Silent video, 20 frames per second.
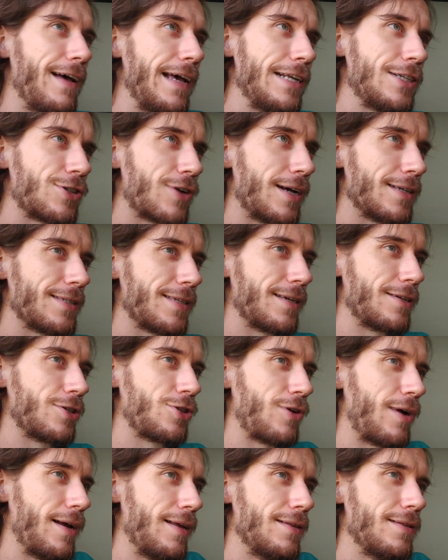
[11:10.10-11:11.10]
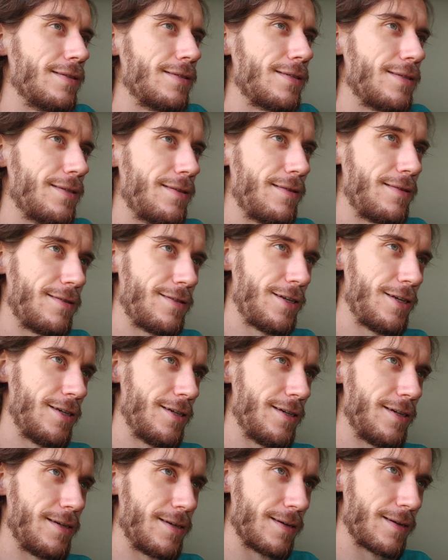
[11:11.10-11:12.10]
interesting trends
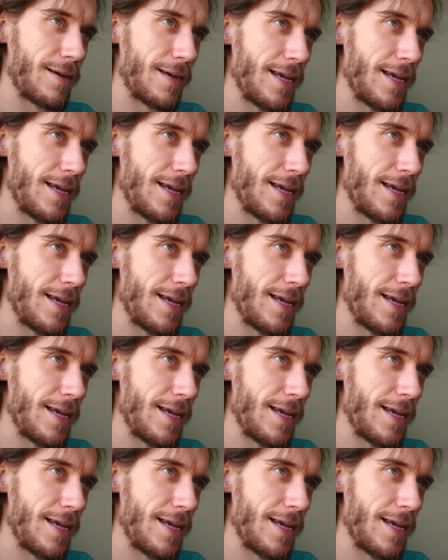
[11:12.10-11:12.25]
to